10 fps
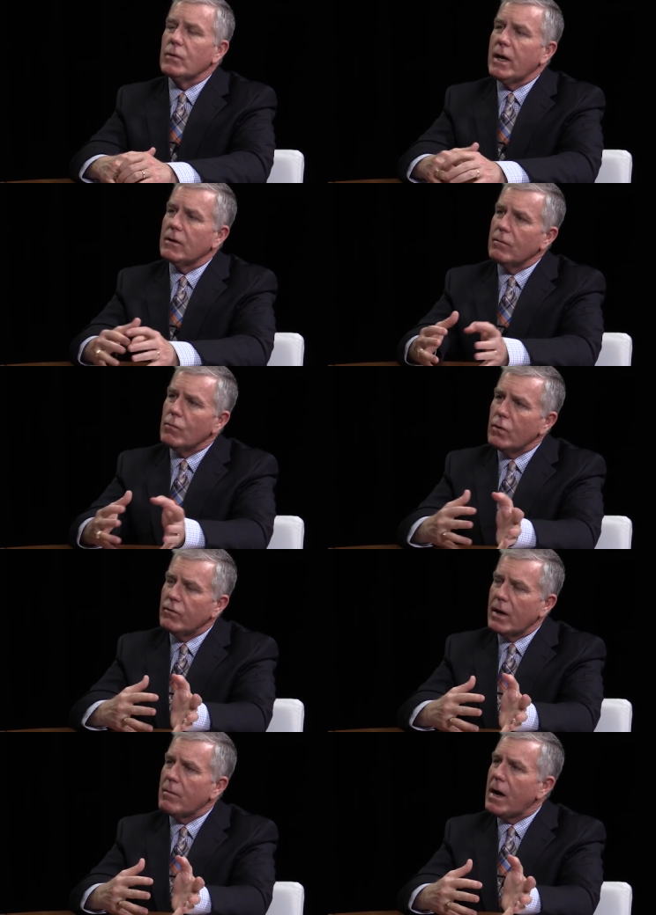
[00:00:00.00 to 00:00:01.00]
We had to
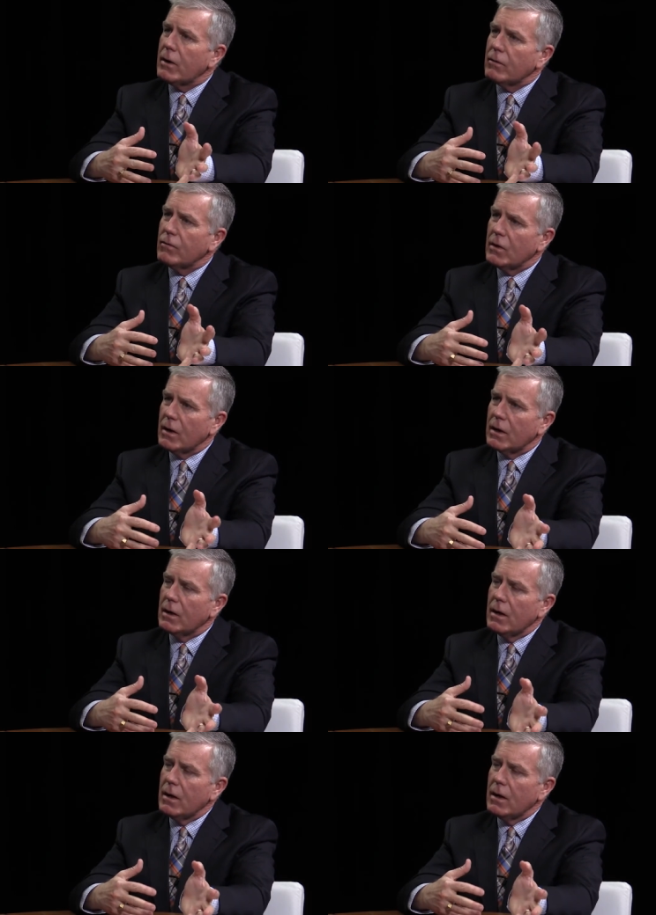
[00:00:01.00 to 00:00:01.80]
move them out of the